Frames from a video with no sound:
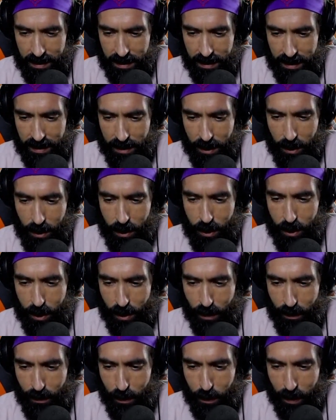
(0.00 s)
you
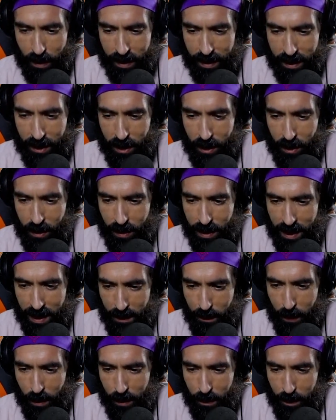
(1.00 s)
deserve it, brother. You
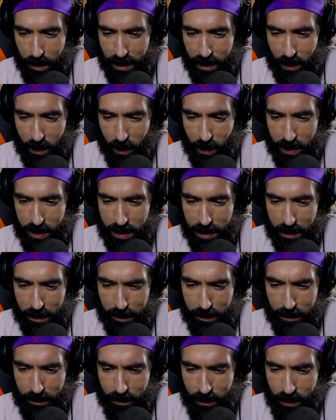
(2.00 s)
keep on being awesome.
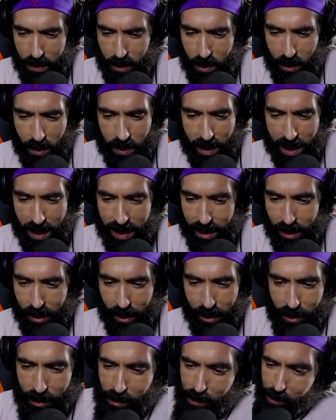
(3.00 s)
Dude, I don't know.